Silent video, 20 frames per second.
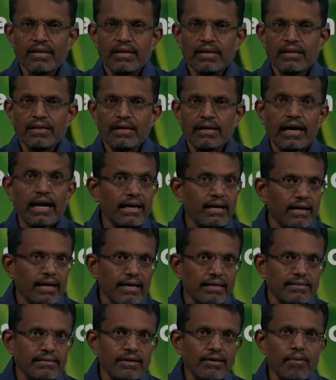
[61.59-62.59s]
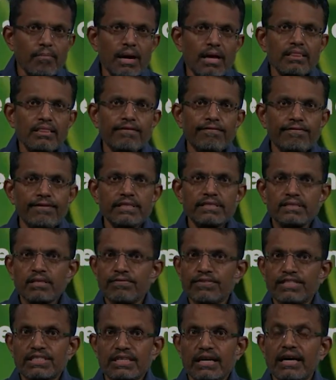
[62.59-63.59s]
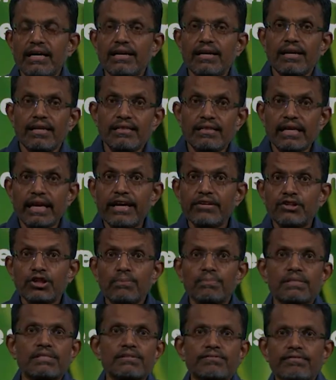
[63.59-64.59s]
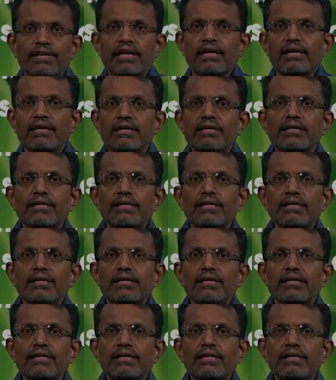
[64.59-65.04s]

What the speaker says: The guidelines are among the first of its kind in the Asia-Pacific